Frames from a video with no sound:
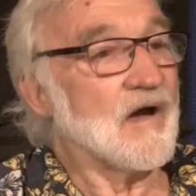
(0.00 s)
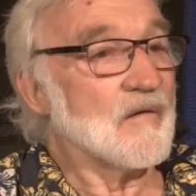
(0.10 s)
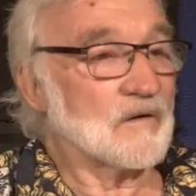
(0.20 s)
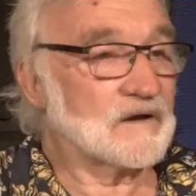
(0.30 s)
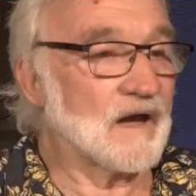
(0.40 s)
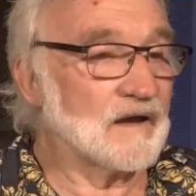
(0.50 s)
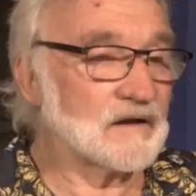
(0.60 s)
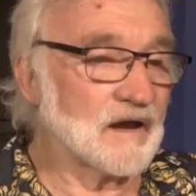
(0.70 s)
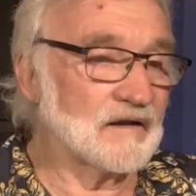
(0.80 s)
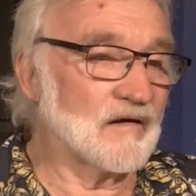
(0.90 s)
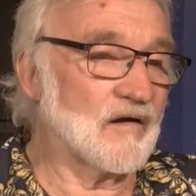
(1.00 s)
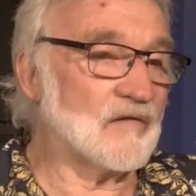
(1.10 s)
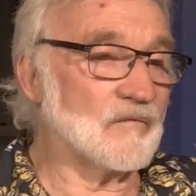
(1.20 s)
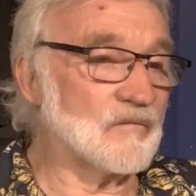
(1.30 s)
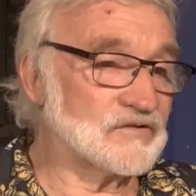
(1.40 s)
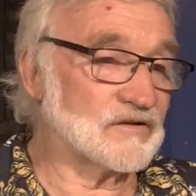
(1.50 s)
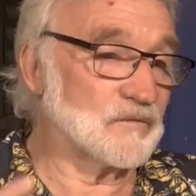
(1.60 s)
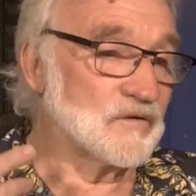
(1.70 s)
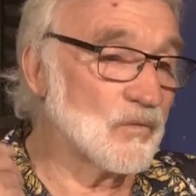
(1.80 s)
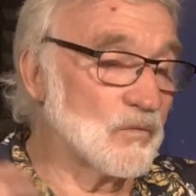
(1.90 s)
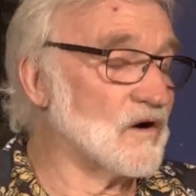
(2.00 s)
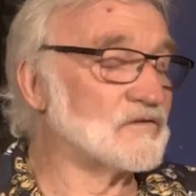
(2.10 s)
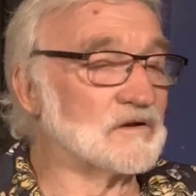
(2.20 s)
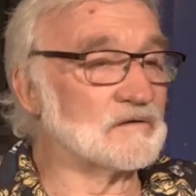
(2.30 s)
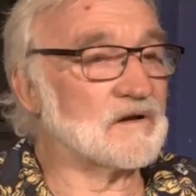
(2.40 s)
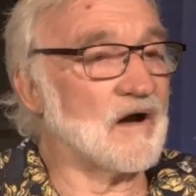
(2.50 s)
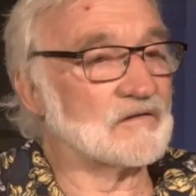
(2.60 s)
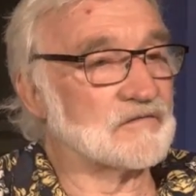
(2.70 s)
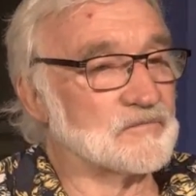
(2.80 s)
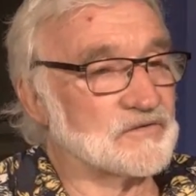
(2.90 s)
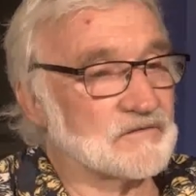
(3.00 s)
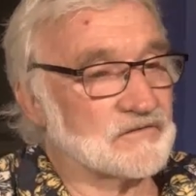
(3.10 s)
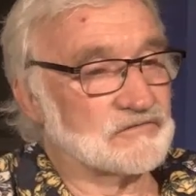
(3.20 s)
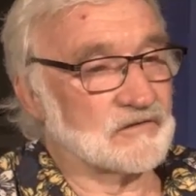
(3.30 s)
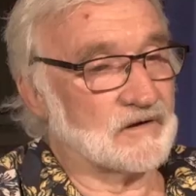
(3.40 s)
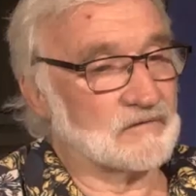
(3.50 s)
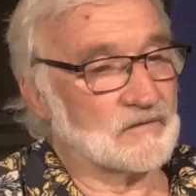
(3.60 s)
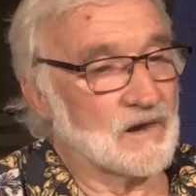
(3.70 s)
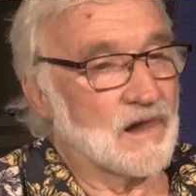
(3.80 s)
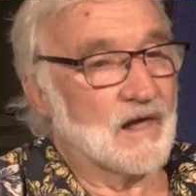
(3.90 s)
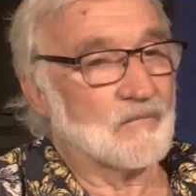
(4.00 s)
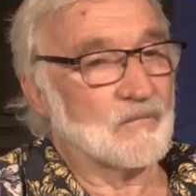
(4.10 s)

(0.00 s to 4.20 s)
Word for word: Mm. Yeah. Well, Kay, Kay, and I, always said we all worked at Carter Observatory, and